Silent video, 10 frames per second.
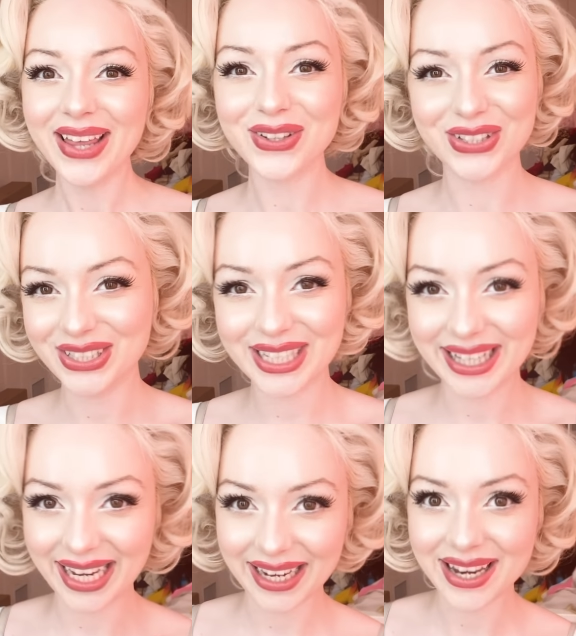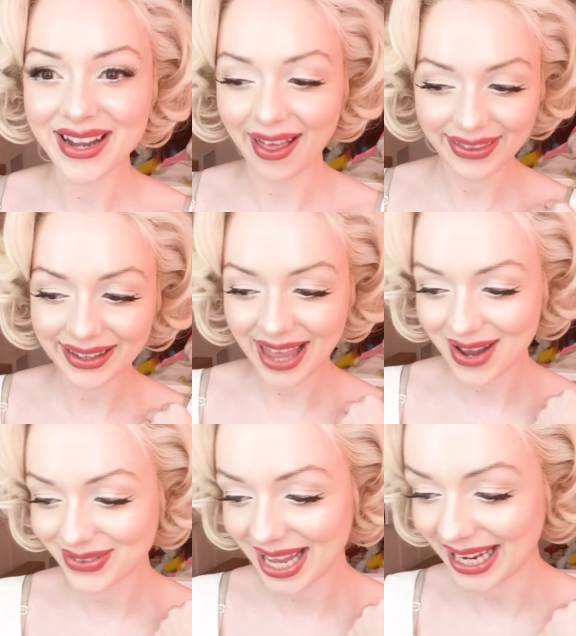There's literally like nothing
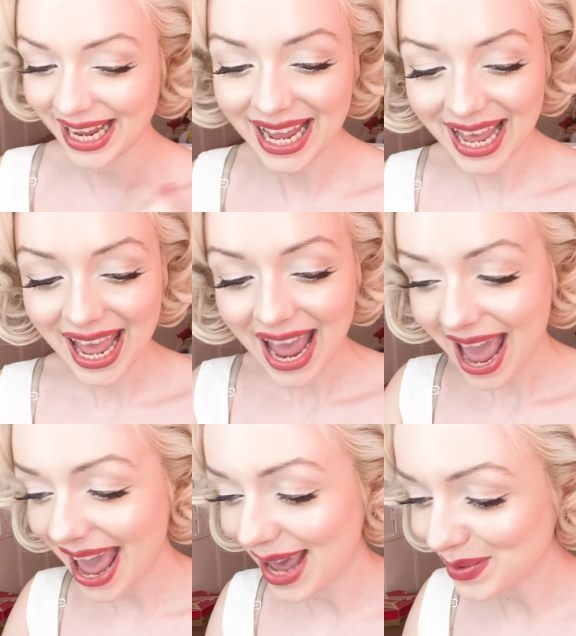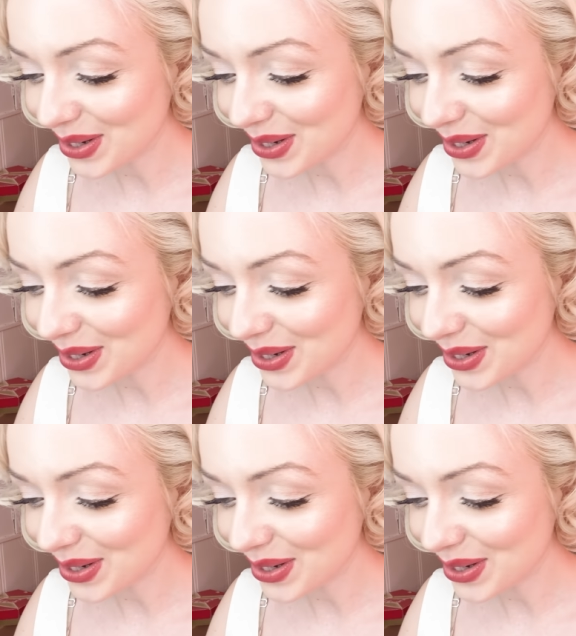left in it.